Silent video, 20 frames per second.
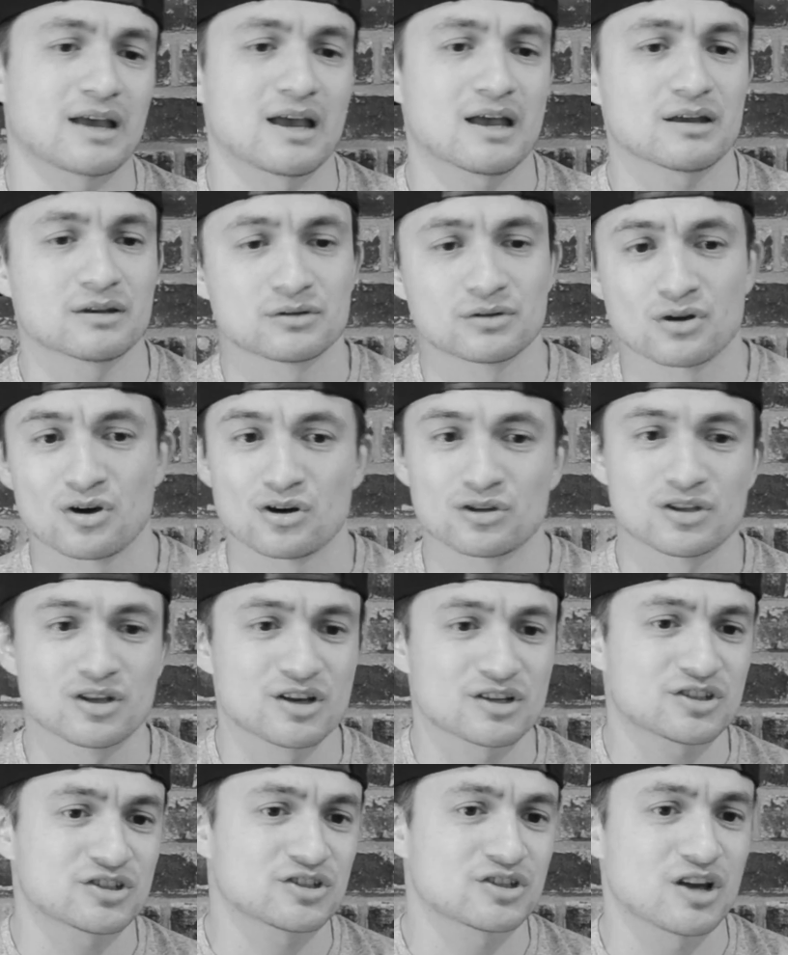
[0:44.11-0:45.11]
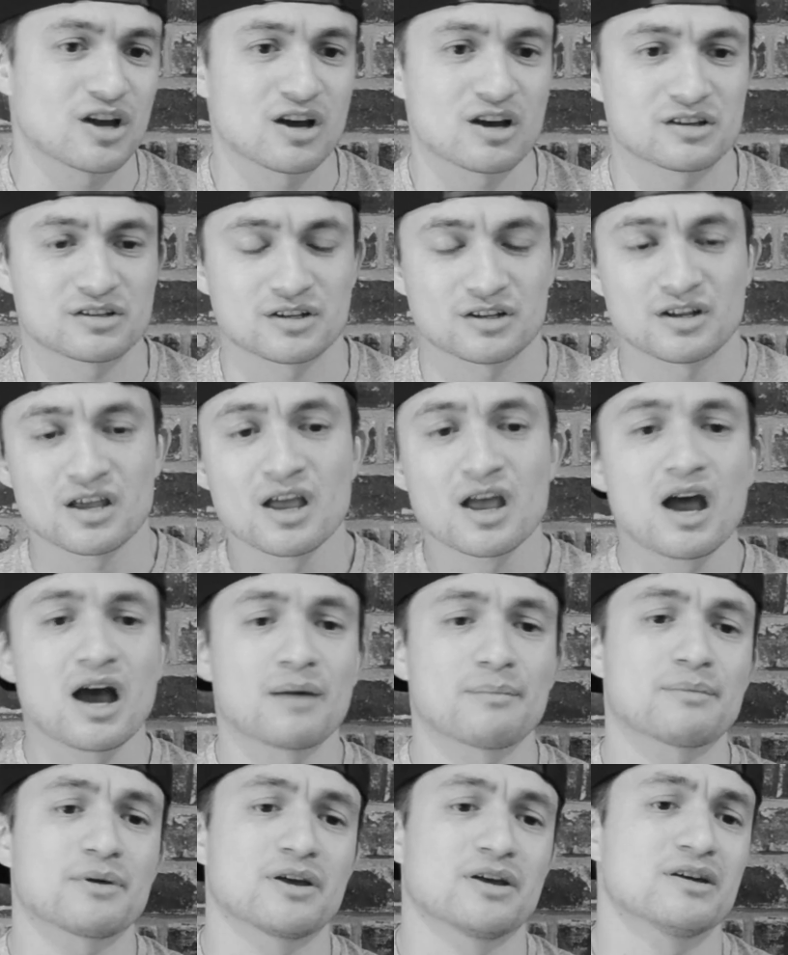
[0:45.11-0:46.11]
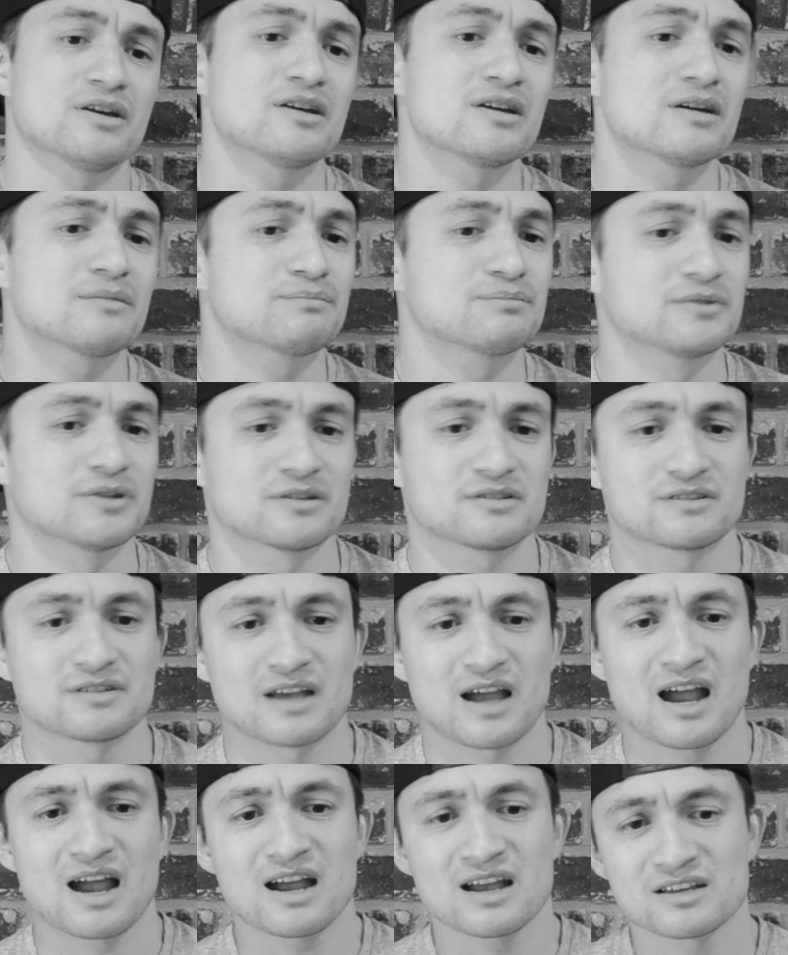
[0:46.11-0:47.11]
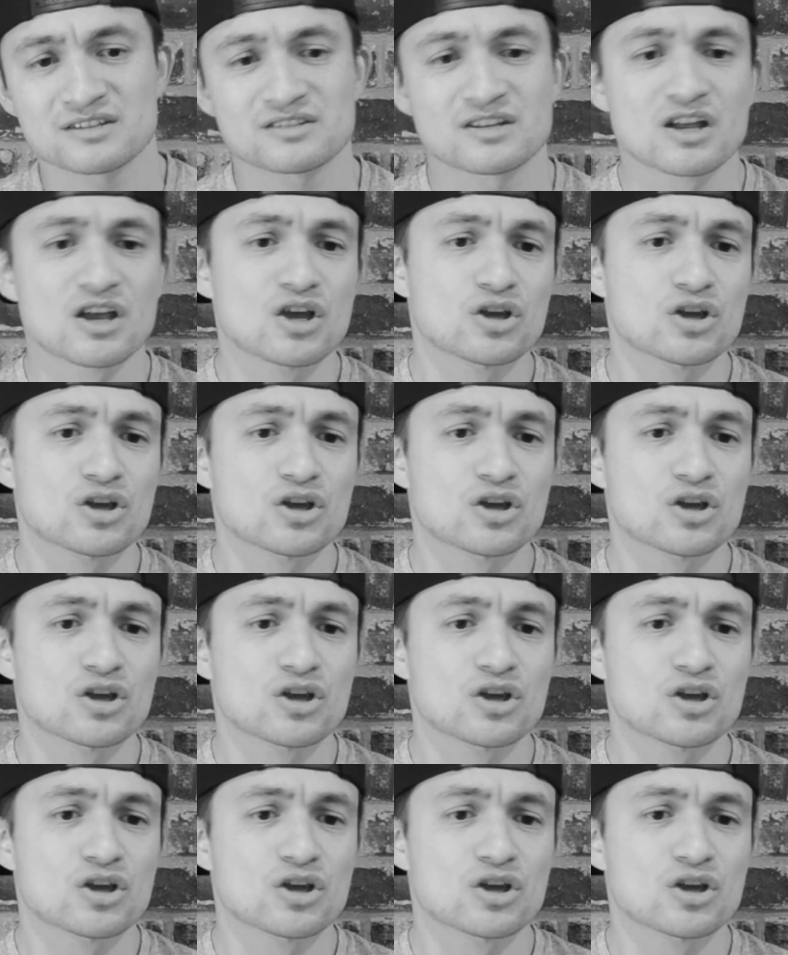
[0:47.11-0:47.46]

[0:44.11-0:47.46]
and all of a sudden I'm hypnotized.